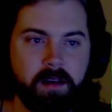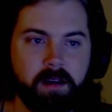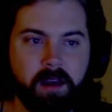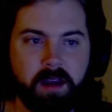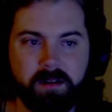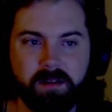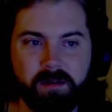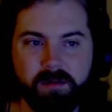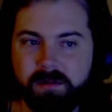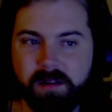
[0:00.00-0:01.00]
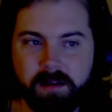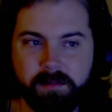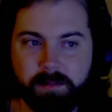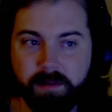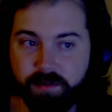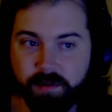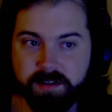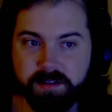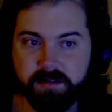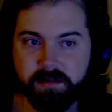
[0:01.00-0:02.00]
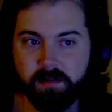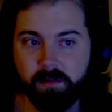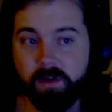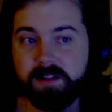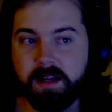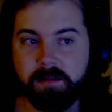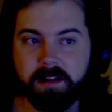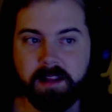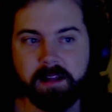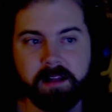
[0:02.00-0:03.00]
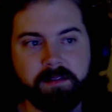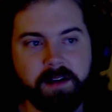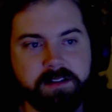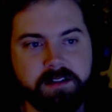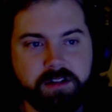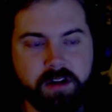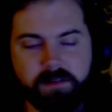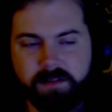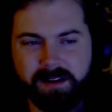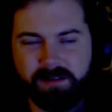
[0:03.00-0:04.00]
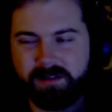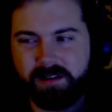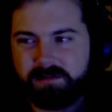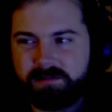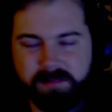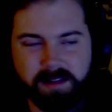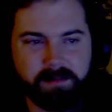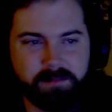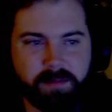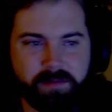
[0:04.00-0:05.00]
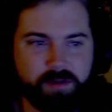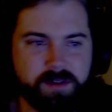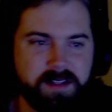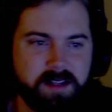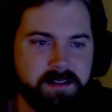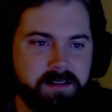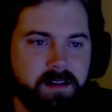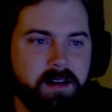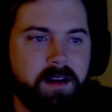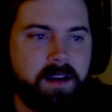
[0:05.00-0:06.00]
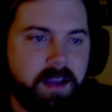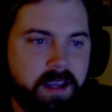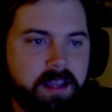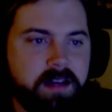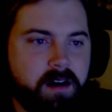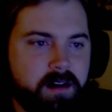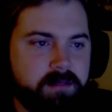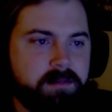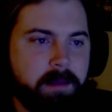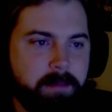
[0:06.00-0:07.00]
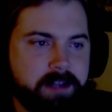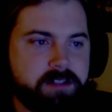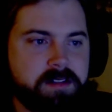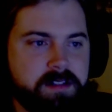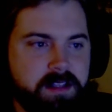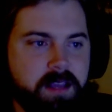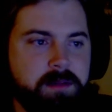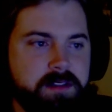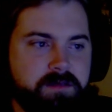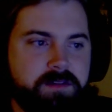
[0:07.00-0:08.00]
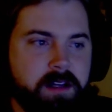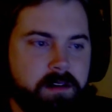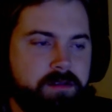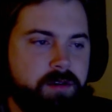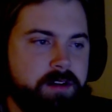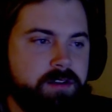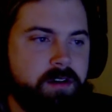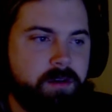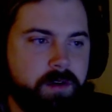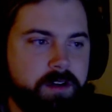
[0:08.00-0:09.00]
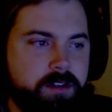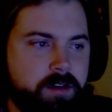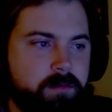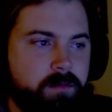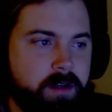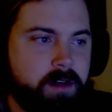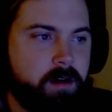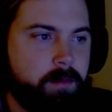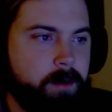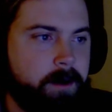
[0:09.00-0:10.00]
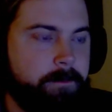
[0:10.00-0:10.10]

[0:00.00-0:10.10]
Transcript: I don't know, like before, or what time did they leave, asked the sheriff. I don't know, like before 6? He nodded. That matches the statements of Taylor Dranger and the Whittaker boy.